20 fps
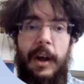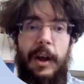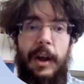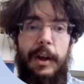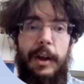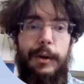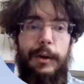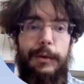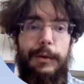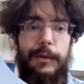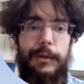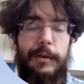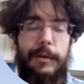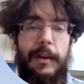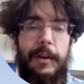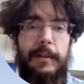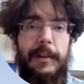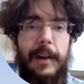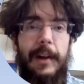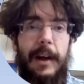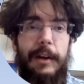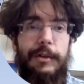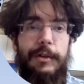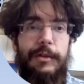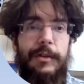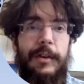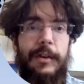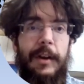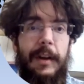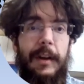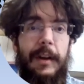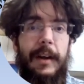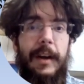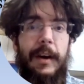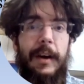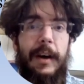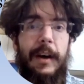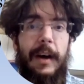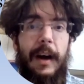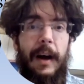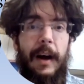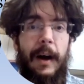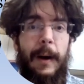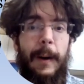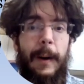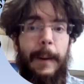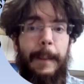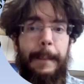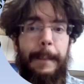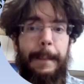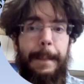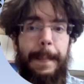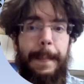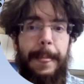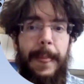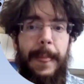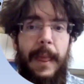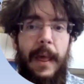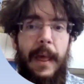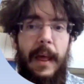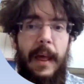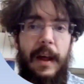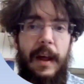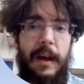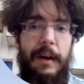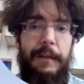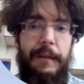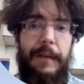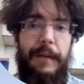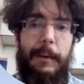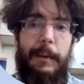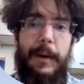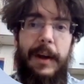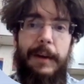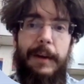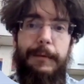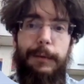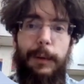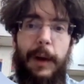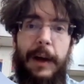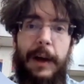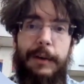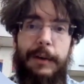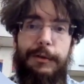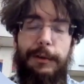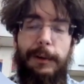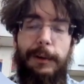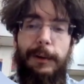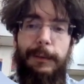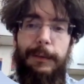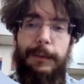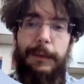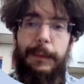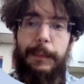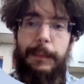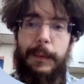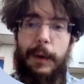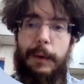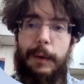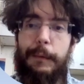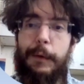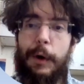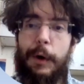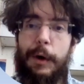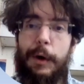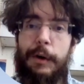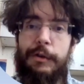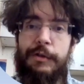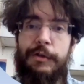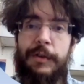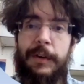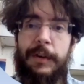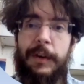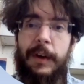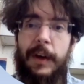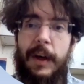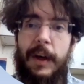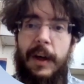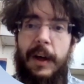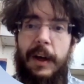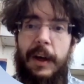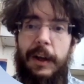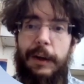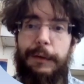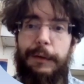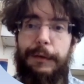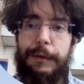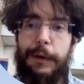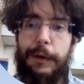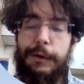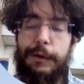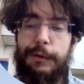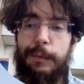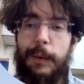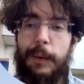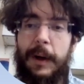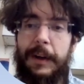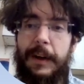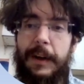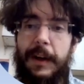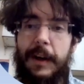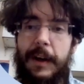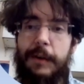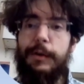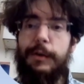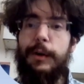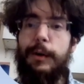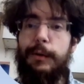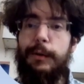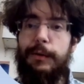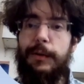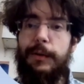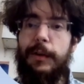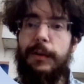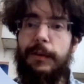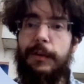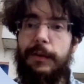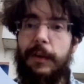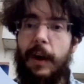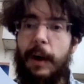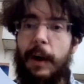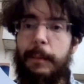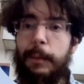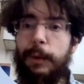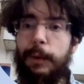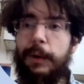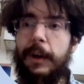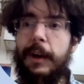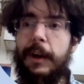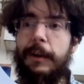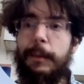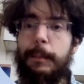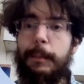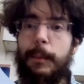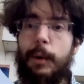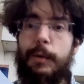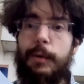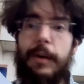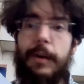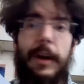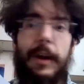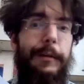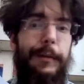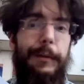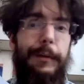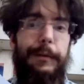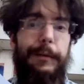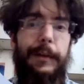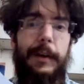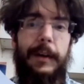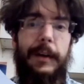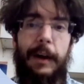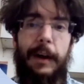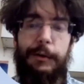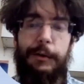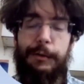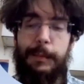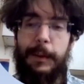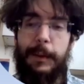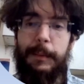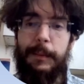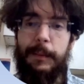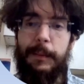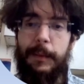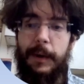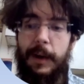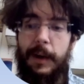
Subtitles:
used in translation here. Very influential version, the first one that introduced this motif of the Dutchman